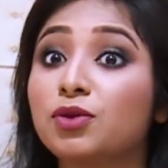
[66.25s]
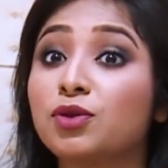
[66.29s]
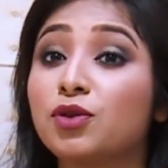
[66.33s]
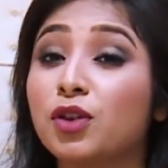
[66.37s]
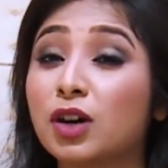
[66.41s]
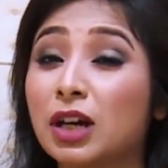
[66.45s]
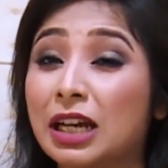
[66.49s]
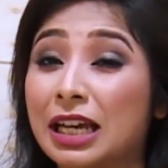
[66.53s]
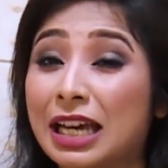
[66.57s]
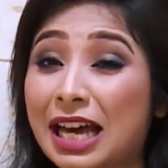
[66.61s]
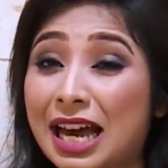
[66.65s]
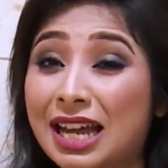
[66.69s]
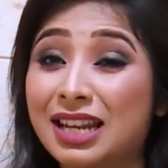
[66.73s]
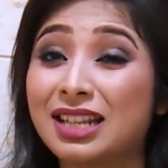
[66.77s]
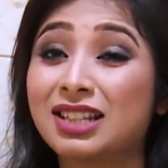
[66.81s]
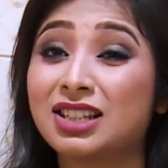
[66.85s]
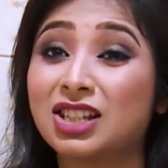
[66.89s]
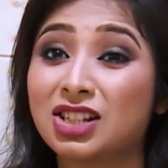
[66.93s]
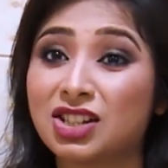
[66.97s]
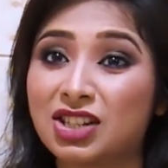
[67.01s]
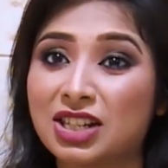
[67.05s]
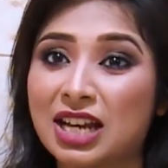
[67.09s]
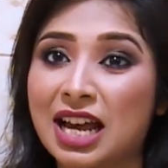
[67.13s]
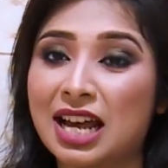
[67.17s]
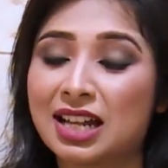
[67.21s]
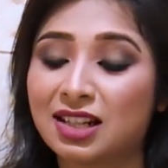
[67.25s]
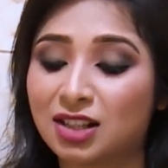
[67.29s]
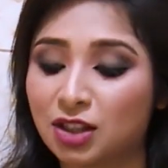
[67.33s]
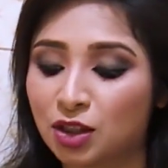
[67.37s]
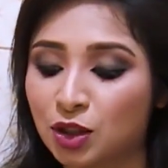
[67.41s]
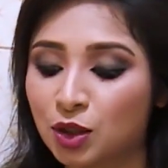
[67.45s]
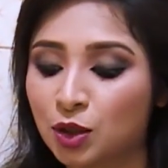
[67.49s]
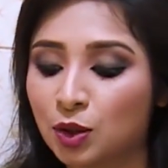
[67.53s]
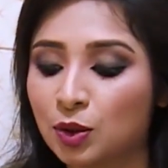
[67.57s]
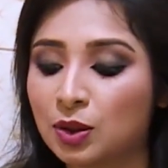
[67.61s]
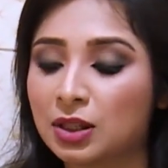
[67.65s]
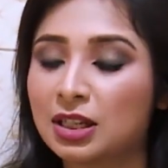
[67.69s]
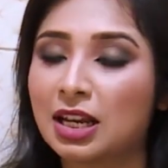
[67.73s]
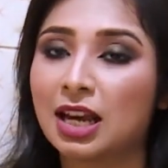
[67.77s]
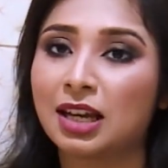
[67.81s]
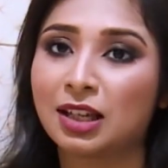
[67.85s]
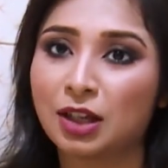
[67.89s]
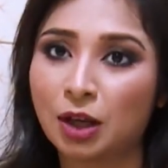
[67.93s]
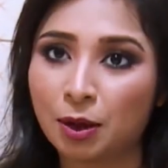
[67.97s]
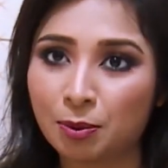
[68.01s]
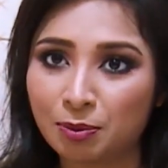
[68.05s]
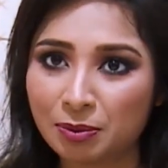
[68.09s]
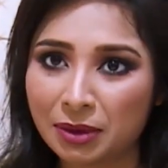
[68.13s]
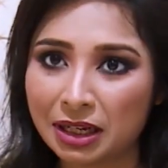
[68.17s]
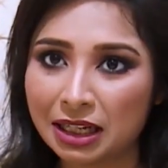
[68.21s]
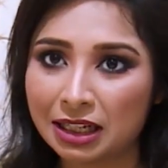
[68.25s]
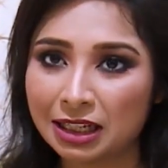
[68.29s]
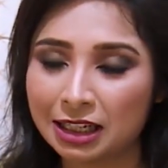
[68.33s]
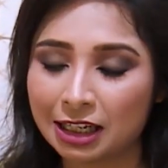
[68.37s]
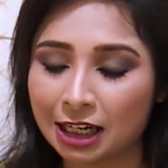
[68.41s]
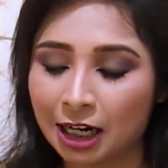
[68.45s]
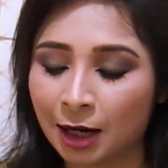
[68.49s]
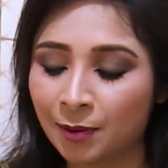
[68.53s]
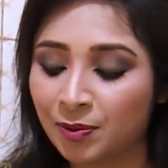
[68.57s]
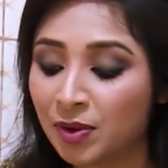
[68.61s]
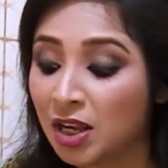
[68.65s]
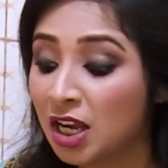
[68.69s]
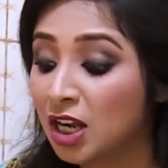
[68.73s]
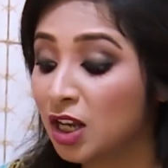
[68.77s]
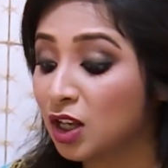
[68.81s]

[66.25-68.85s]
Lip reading: for getting the chance to take your meal here.